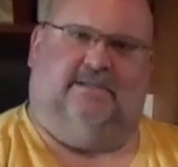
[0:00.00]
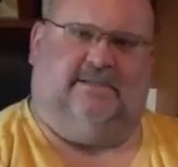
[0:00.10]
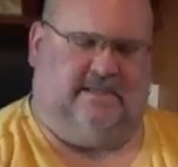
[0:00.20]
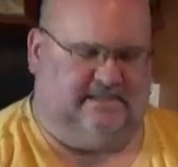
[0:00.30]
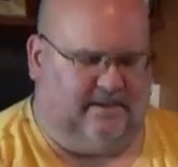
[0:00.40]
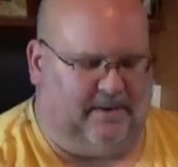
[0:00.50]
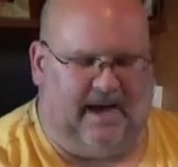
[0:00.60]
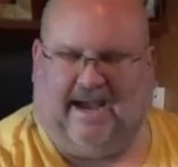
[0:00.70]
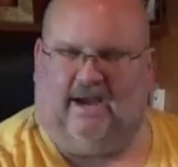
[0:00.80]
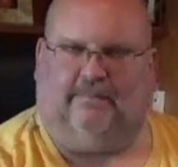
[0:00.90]
things up
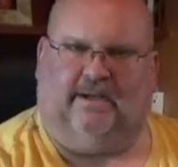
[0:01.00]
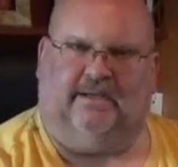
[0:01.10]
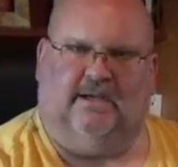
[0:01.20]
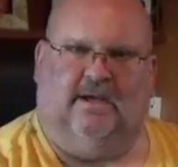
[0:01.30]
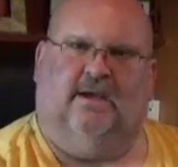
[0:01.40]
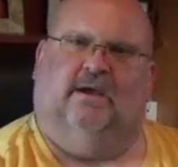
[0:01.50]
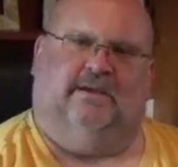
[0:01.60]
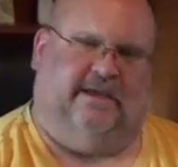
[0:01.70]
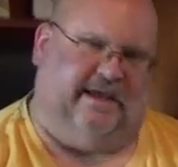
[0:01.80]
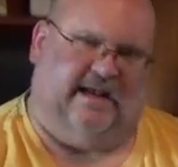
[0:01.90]
higher, but
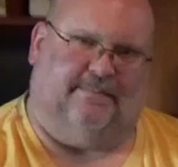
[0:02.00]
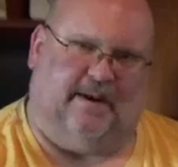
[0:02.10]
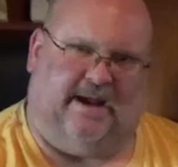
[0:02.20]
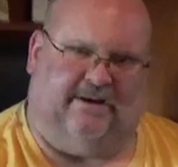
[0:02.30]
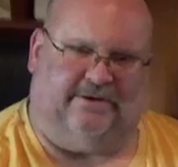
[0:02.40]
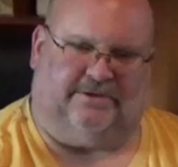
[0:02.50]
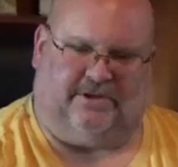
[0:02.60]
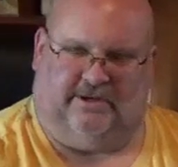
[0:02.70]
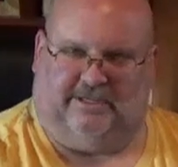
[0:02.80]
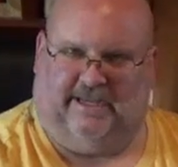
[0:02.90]
you get up higher and you
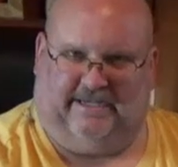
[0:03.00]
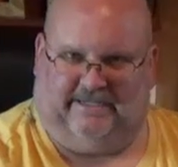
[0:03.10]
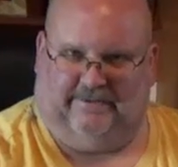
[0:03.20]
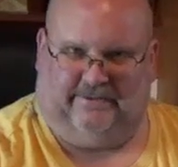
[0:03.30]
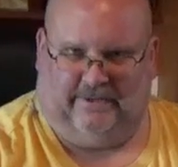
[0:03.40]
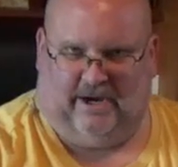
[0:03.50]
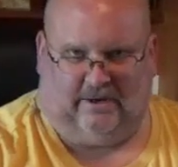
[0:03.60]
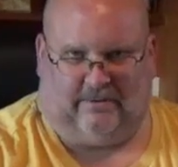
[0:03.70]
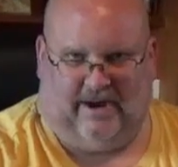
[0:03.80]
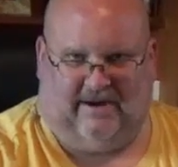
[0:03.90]
start to get into
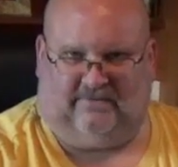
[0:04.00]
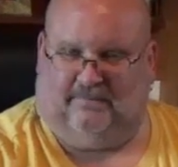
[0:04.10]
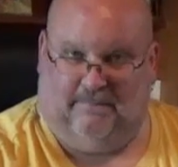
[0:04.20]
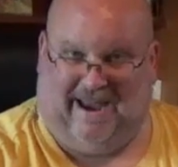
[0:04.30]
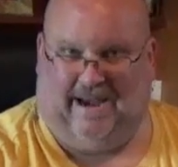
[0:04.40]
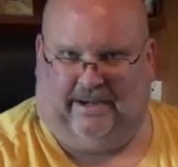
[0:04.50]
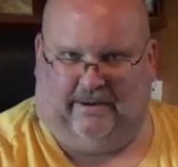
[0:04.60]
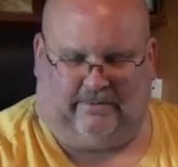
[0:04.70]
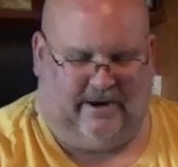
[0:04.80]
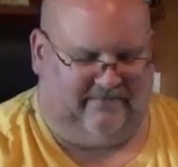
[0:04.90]
aircraft, manned
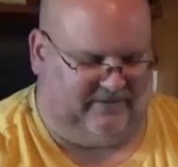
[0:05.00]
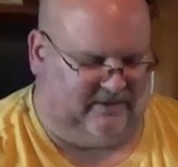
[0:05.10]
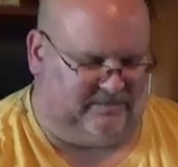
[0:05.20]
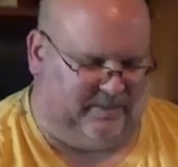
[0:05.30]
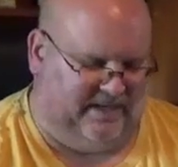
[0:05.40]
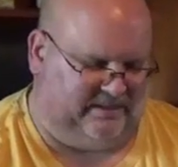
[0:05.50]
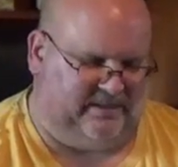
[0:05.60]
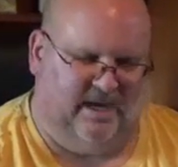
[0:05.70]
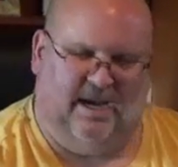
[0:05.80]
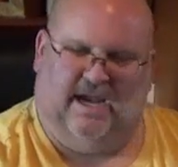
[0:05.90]
aircraft
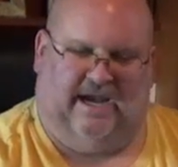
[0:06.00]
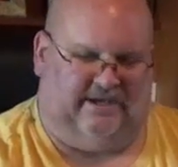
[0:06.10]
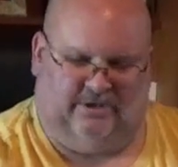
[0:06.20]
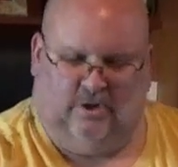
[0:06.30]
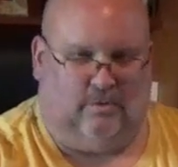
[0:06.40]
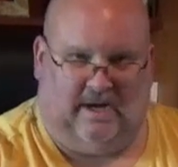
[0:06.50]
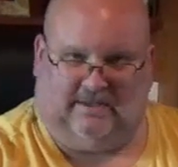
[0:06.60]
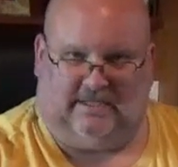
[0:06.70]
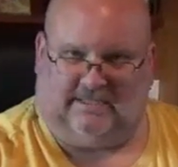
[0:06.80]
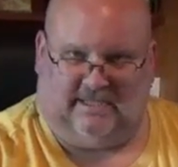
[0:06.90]
airspace, and you don't
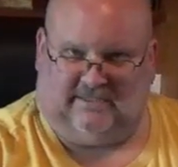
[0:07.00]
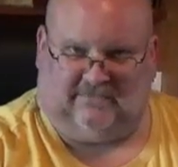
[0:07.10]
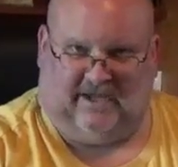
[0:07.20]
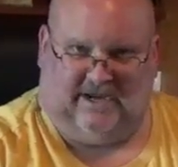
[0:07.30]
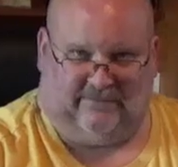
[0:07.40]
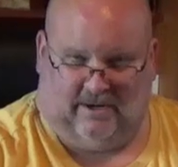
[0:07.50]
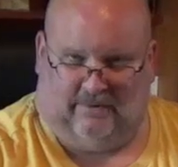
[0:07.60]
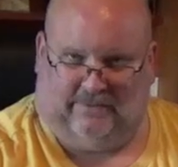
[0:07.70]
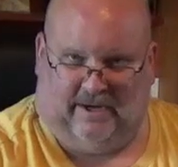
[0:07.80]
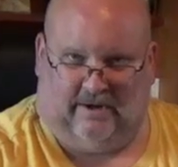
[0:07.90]
want these things flying
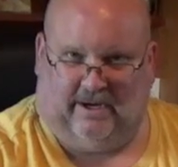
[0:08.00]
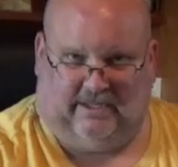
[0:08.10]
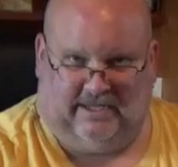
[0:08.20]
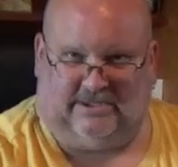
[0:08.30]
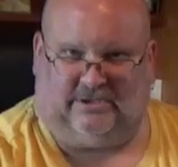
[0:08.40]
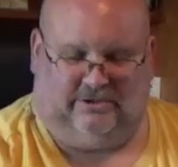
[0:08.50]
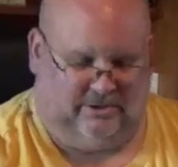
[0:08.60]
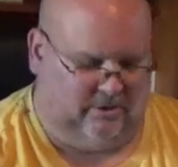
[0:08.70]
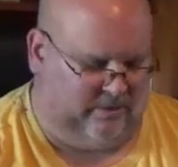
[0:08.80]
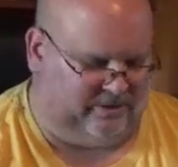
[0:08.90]
around there unless you
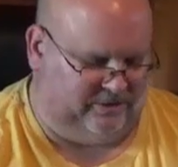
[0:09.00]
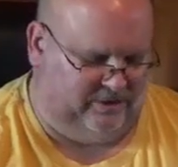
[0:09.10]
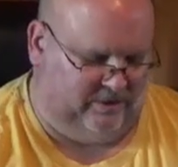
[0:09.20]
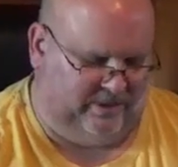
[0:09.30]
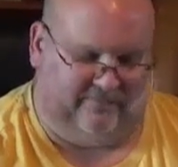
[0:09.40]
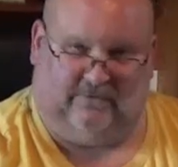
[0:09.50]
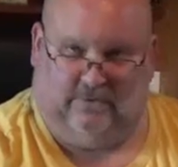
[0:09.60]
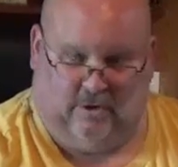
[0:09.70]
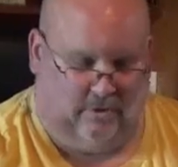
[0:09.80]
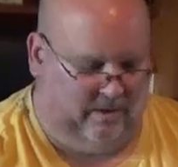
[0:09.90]
know what you're doing, if you
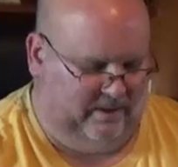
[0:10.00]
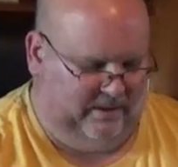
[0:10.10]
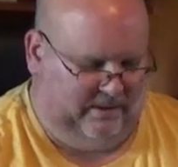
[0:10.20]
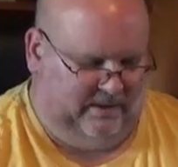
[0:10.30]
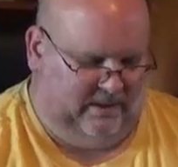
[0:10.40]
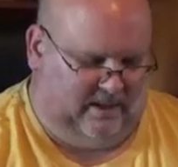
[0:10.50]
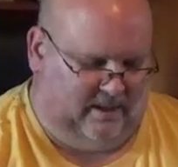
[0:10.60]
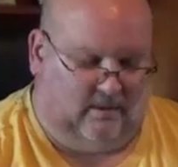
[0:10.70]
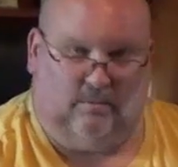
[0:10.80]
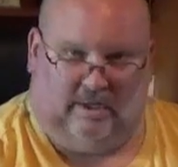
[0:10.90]
know
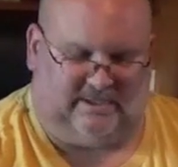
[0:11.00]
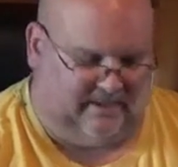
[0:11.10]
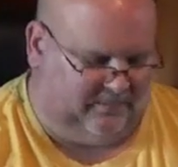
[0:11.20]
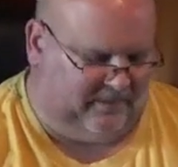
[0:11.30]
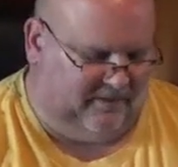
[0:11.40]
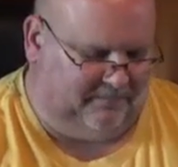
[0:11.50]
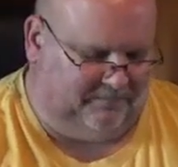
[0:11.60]
what's up there.